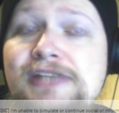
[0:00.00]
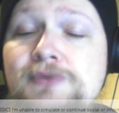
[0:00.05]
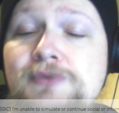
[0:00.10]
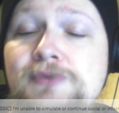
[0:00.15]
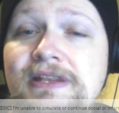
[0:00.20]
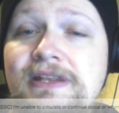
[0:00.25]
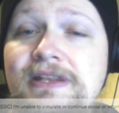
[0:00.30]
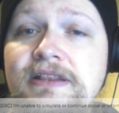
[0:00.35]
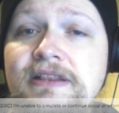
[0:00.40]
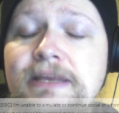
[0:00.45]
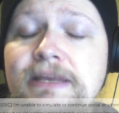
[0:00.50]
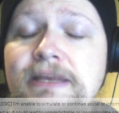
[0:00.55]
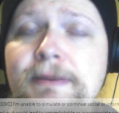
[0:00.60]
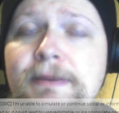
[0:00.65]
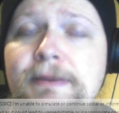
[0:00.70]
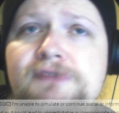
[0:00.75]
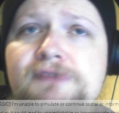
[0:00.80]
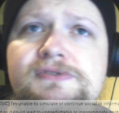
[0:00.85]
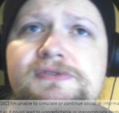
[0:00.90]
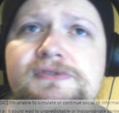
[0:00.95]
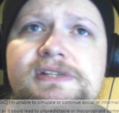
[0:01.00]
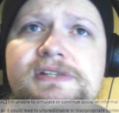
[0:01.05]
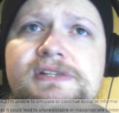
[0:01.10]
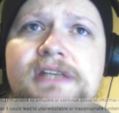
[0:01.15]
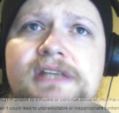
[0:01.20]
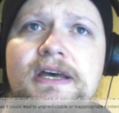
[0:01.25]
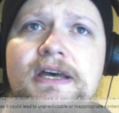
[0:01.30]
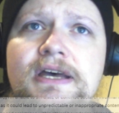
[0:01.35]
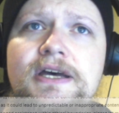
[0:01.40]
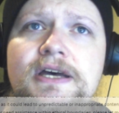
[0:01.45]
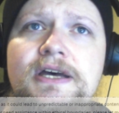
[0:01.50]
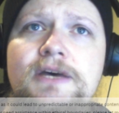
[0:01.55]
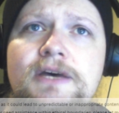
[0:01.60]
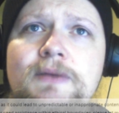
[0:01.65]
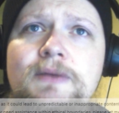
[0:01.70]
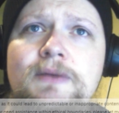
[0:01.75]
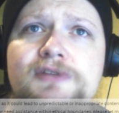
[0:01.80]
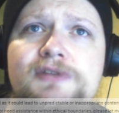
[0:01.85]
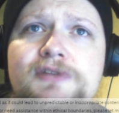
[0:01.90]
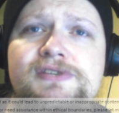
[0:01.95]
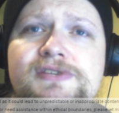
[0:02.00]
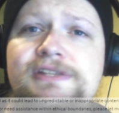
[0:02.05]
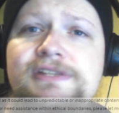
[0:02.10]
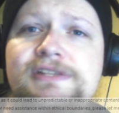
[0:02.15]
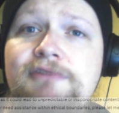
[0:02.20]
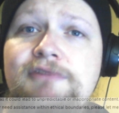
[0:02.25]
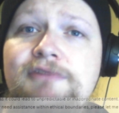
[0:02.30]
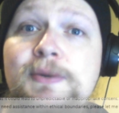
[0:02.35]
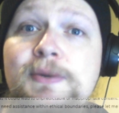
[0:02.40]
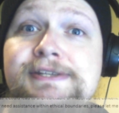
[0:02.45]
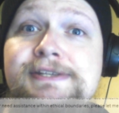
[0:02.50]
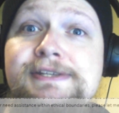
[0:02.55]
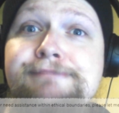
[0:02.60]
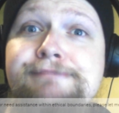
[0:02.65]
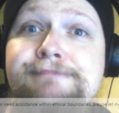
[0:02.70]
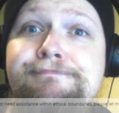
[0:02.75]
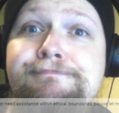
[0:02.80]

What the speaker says: within the boundaries while addressing the request.